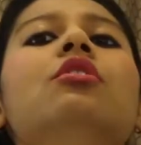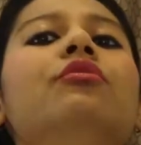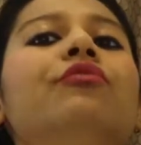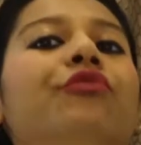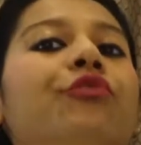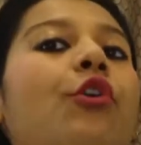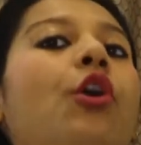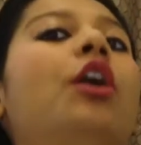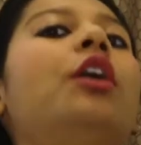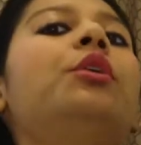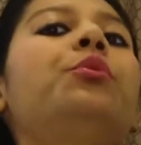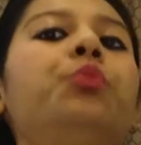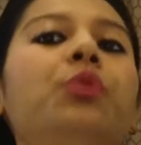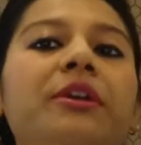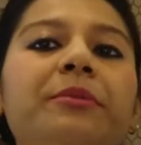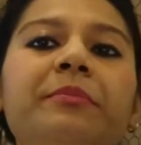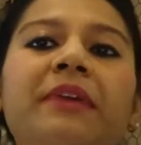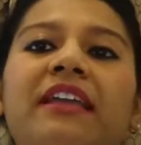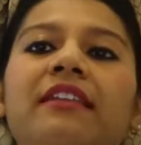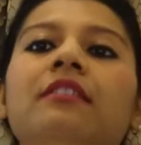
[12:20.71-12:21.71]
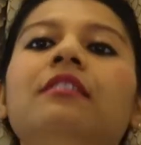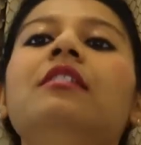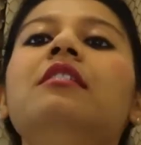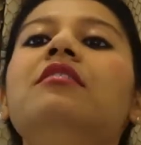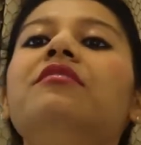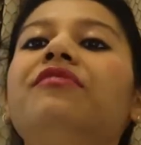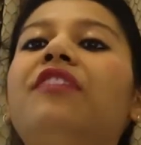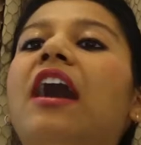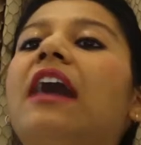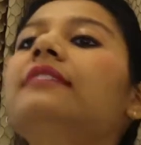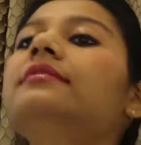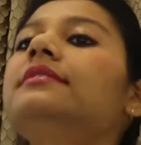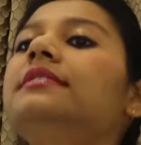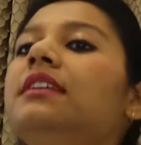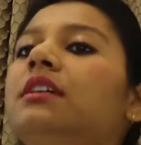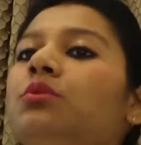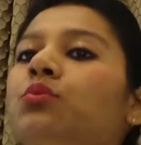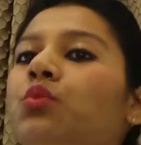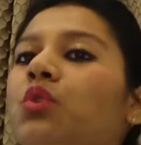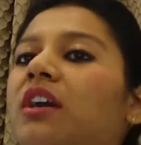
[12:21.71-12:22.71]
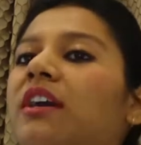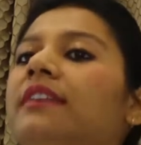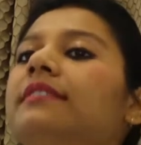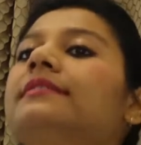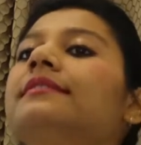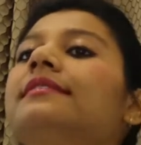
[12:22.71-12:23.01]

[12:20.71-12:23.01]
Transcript: For women, fasting works